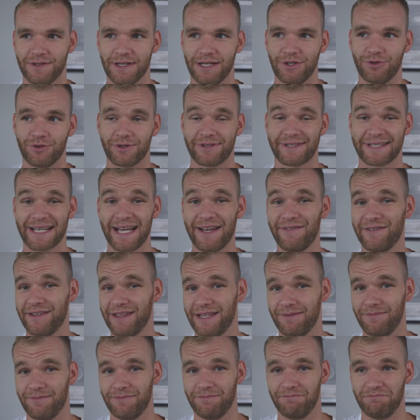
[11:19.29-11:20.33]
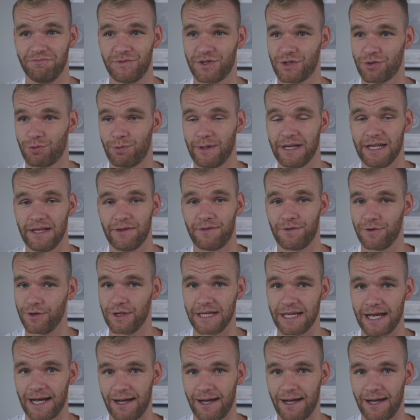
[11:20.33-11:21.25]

and you're saving them 20, 30